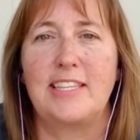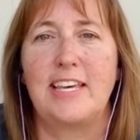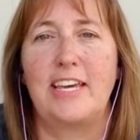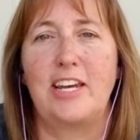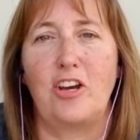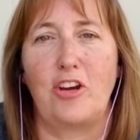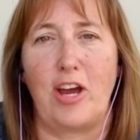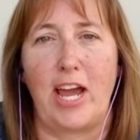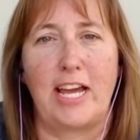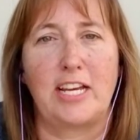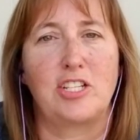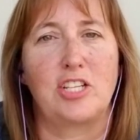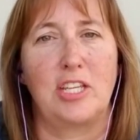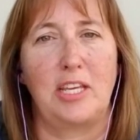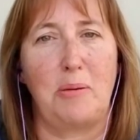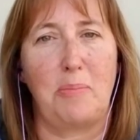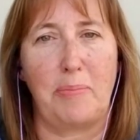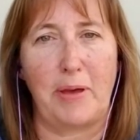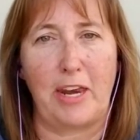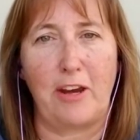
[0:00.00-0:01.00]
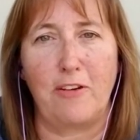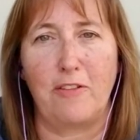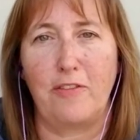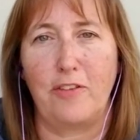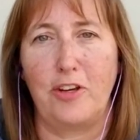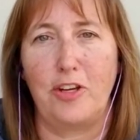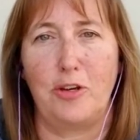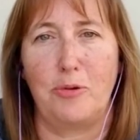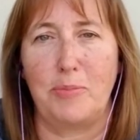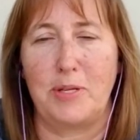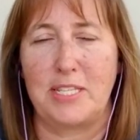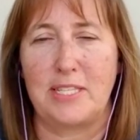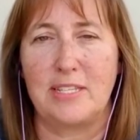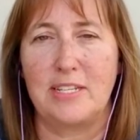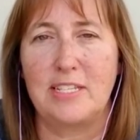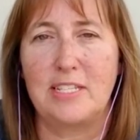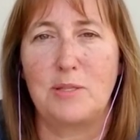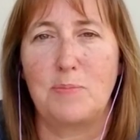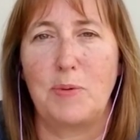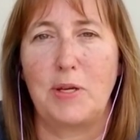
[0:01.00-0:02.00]
that are actually better for your
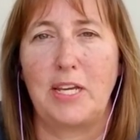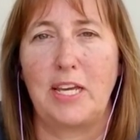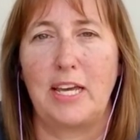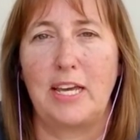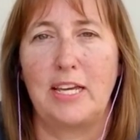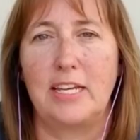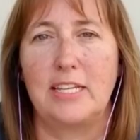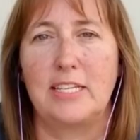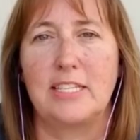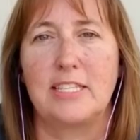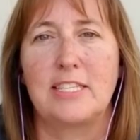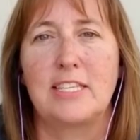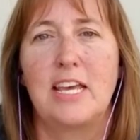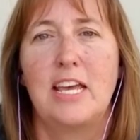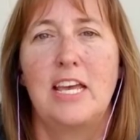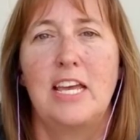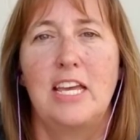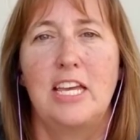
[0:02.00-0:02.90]
business because